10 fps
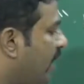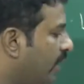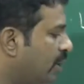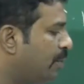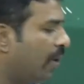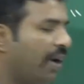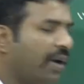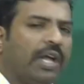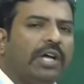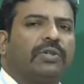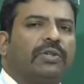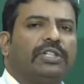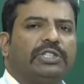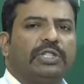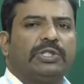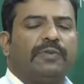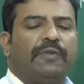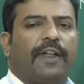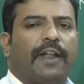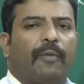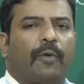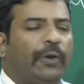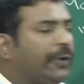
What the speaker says: until this point. So this is where I am